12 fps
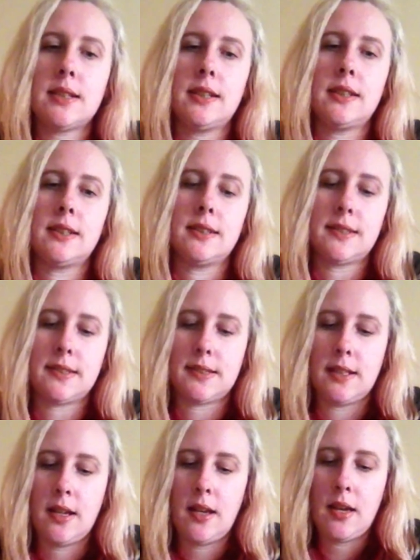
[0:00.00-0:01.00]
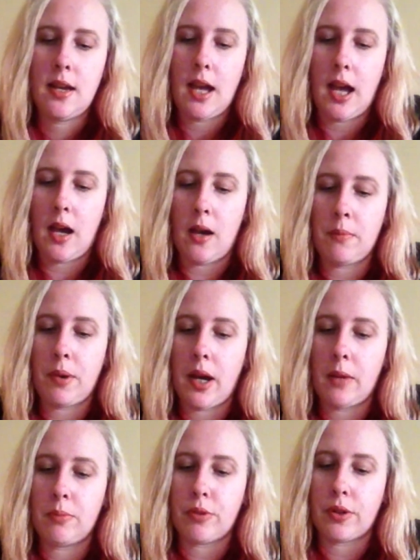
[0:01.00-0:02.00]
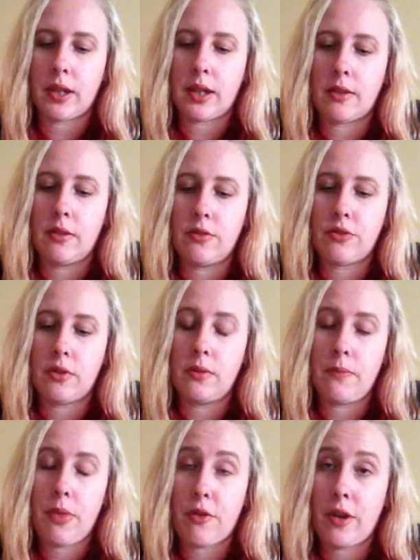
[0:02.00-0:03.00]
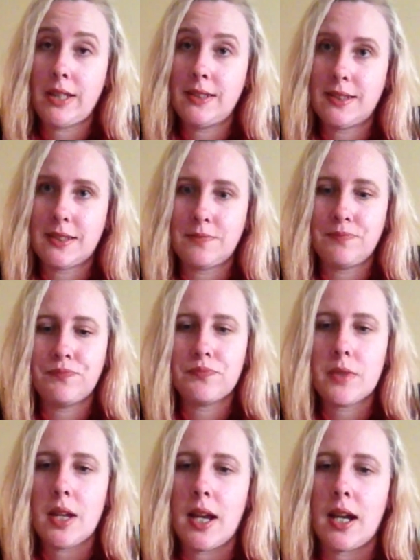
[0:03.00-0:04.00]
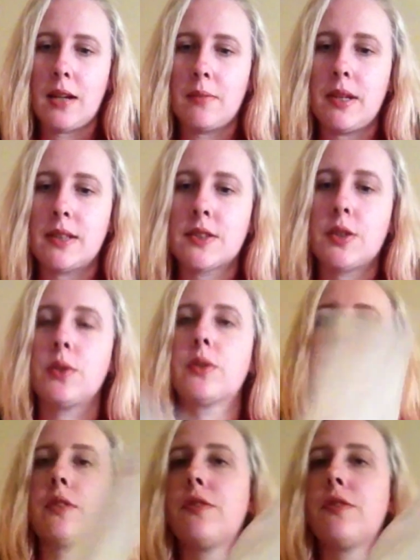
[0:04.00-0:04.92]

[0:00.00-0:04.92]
It is by Brothy Threads. It's called The